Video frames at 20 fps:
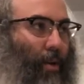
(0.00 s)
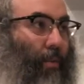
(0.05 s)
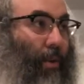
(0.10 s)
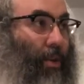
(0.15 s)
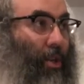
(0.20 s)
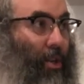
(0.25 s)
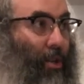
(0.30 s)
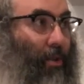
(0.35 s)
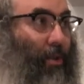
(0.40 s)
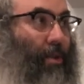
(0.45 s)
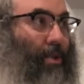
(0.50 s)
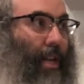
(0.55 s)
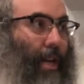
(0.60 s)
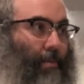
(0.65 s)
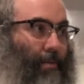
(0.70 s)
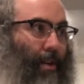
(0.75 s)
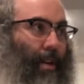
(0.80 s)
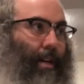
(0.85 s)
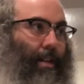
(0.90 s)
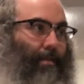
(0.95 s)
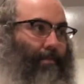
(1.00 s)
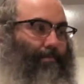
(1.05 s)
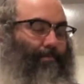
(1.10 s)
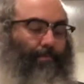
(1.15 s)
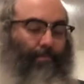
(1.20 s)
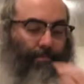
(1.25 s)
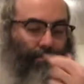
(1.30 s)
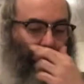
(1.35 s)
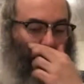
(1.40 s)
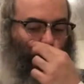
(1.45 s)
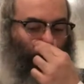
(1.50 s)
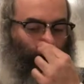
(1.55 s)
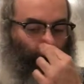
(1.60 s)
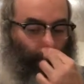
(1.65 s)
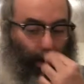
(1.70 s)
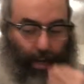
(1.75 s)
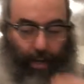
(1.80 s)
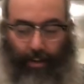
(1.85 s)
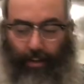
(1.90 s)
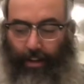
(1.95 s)
We should do the same thing,
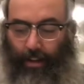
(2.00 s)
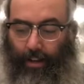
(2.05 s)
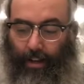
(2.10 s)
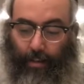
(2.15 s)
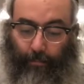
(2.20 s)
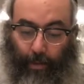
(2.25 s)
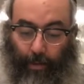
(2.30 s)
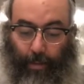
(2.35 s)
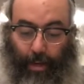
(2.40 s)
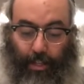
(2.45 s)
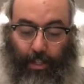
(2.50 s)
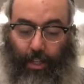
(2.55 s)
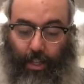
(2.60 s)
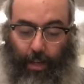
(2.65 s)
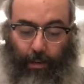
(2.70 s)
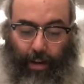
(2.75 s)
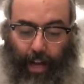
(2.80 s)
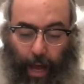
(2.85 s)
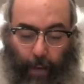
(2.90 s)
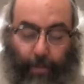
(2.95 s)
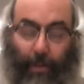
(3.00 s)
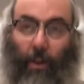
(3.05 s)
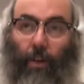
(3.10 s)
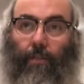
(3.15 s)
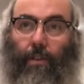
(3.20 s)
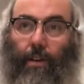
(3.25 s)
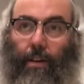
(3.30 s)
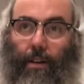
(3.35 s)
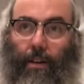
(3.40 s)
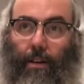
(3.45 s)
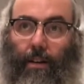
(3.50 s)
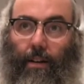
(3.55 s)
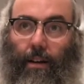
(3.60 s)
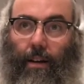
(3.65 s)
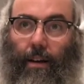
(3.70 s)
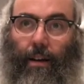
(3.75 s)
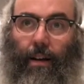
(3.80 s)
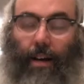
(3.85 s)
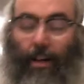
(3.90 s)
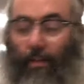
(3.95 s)
right? But basically what happened over here,
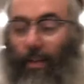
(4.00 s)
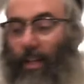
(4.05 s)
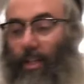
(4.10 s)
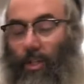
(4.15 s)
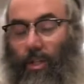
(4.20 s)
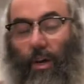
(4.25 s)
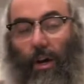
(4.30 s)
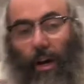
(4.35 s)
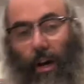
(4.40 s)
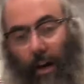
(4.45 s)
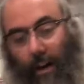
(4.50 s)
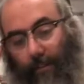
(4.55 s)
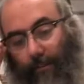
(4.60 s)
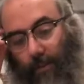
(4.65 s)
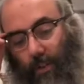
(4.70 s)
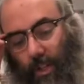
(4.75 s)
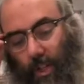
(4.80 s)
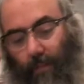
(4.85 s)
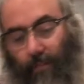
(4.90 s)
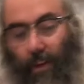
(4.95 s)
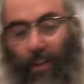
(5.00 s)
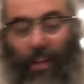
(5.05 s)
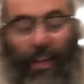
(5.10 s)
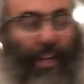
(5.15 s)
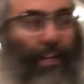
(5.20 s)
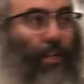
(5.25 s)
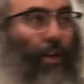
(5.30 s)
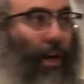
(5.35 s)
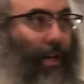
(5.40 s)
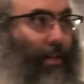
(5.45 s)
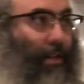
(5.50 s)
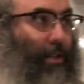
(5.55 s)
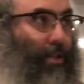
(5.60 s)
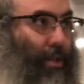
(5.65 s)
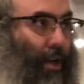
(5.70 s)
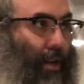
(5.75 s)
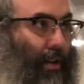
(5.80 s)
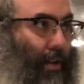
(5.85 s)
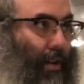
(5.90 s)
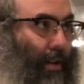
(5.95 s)
they saw, first of all, that he taught this
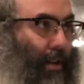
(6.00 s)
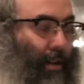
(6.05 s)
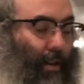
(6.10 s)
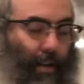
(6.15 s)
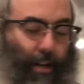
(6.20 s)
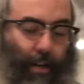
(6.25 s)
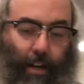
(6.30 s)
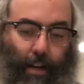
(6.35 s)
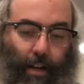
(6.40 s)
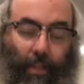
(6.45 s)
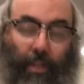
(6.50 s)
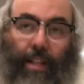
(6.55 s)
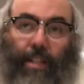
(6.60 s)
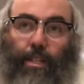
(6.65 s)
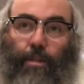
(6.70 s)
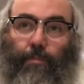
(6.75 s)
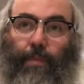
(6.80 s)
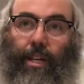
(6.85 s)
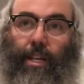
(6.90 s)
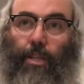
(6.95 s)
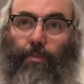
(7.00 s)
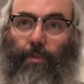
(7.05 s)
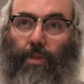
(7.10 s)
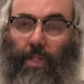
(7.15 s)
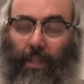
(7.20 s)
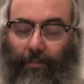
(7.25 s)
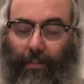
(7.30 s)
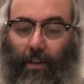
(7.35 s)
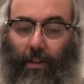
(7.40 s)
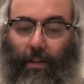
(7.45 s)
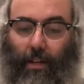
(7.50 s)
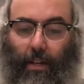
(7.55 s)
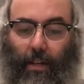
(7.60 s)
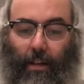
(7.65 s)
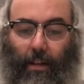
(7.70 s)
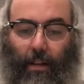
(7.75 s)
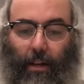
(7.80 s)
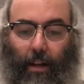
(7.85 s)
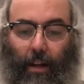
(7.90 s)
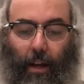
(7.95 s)
Torah that speaks
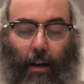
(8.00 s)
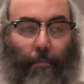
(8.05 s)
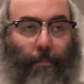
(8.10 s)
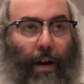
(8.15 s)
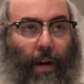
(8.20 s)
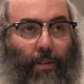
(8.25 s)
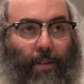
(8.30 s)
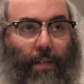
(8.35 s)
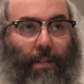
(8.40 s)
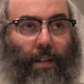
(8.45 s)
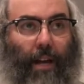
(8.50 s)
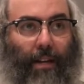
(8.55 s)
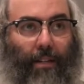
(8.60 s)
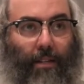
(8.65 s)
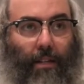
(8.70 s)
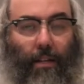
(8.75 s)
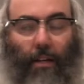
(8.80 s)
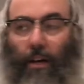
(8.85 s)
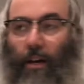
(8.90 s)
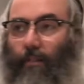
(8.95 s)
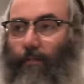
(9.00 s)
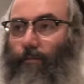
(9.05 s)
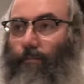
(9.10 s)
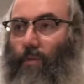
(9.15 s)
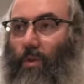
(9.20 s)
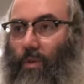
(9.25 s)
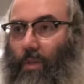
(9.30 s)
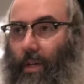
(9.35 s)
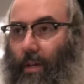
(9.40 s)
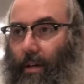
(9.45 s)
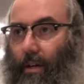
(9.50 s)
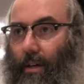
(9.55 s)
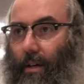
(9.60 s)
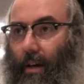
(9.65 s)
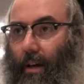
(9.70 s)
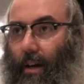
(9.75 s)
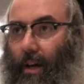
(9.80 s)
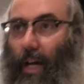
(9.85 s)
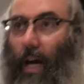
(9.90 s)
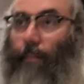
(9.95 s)
specifically about this idea of music
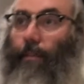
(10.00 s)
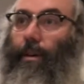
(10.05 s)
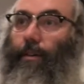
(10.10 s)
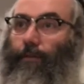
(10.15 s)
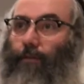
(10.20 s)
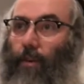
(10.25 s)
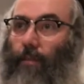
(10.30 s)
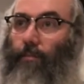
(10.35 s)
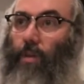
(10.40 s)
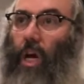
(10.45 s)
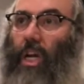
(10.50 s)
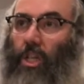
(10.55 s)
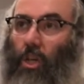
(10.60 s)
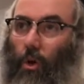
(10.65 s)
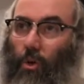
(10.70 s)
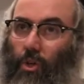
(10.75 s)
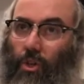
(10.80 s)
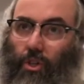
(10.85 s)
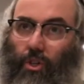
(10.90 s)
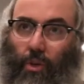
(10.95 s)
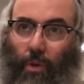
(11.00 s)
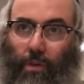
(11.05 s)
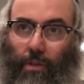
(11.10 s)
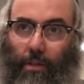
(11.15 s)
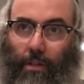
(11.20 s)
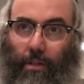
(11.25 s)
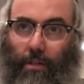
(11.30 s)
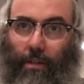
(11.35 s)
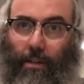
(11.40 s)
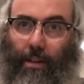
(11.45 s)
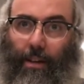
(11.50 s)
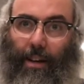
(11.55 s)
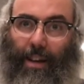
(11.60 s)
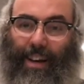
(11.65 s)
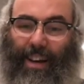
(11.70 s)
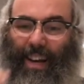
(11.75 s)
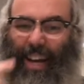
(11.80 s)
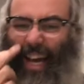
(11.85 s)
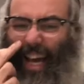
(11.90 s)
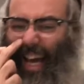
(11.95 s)
coming from non-kosher sources,
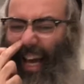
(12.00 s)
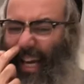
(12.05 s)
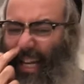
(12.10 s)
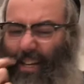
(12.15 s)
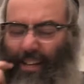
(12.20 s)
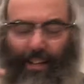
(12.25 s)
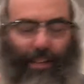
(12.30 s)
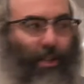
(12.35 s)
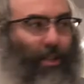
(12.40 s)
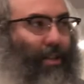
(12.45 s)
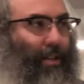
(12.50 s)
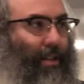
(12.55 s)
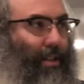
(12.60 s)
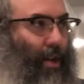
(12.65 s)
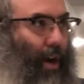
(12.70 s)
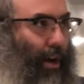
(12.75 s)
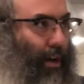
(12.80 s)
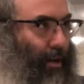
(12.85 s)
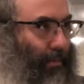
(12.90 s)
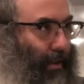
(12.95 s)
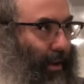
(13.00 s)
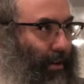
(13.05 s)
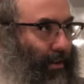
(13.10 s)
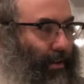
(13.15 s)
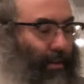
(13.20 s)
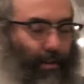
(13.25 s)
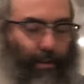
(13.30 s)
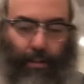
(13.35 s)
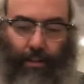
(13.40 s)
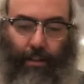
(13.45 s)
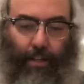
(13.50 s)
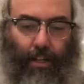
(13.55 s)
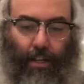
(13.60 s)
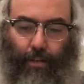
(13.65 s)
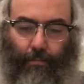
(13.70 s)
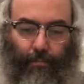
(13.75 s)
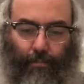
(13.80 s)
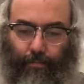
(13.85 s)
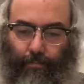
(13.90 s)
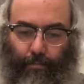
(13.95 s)
and it's going to
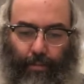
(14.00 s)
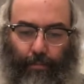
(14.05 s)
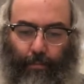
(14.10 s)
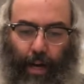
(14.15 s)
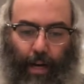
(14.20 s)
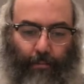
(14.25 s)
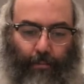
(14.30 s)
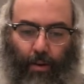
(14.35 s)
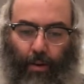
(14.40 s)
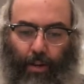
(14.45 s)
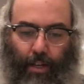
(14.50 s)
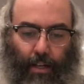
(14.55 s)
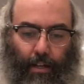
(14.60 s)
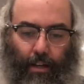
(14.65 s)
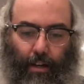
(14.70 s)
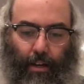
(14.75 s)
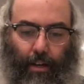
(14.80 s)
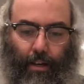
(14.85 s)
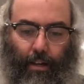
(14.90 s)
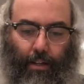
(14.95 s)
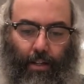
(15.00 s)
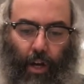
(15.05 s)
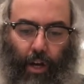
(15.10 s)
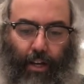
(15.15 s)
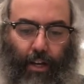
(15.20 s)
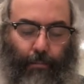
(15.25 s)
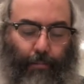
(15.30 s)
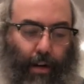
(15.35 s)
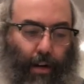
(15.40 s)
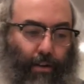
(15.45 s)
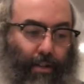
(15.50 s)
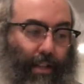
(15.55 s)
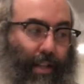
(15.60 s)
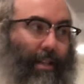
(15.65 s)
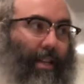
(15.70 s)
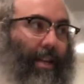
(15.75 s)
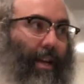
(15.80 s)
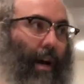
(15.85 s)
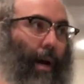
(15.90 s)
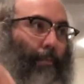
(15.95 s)
be mind-blowing, talk about that
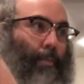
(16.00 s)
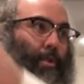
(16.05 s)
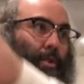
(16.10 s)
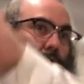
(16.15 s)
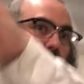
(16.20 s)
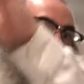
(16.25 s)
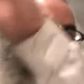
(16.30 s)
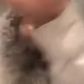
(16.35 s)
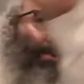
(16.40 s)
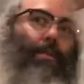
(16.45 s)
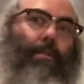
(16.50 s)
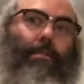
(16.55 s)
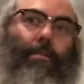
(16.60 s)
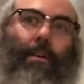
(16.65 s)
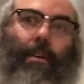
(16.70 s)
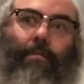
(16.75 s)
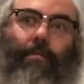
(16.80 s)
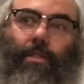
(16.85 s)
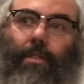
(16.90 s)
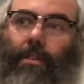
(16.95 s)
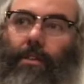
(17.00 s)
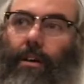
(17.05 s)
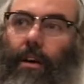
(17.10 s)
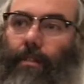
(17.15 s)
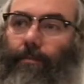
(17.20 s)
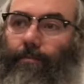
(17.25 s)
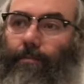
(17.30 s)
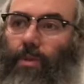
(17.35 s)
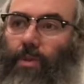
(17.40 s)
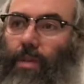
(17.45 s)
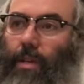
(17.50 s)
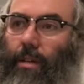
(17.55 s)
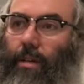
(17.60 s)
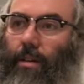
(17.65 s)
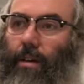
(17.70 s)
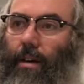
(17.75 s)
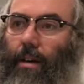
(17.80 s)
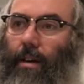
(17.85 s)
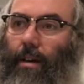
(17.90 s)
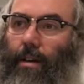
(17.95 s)
the upper sources of music
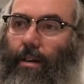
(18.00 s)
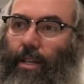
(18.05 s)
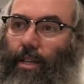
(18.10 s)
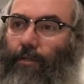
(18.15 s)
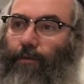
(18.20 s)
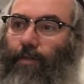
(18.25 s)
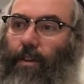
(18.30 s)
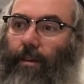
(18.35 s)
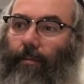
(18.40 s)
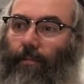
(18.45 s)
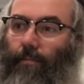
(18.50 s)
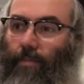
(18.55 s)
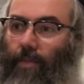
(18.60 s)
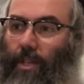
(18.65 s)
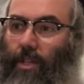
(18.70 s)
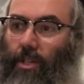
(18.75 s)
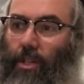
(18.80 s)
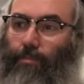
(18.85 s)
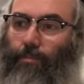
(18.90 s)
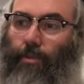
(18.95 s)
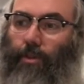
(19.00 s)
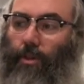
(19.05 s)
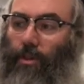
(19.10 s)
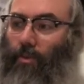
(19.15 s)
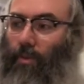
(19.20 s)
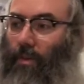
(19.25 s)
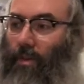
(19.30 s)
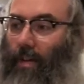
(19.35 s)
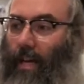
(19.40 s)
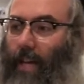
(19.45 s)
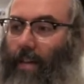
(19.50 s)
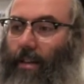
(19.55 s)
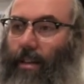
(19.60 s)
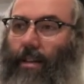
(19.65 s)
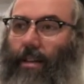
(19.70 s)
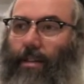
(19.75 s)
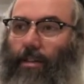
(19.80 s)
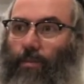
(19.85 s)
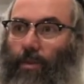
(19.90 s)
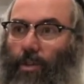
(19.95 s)
is from these spiritual
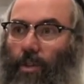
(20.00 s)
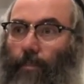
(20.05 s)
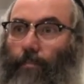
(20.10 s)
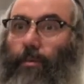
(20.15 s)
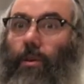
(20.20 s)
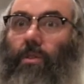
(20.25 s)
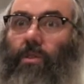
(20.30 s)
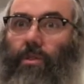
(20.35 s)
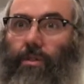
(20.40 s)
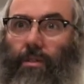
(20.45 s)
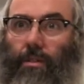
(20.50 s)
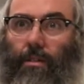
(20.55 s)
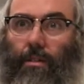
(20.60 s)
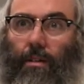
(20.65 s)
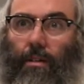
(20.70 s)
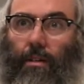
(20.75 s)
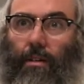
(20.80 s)
entities which are birds.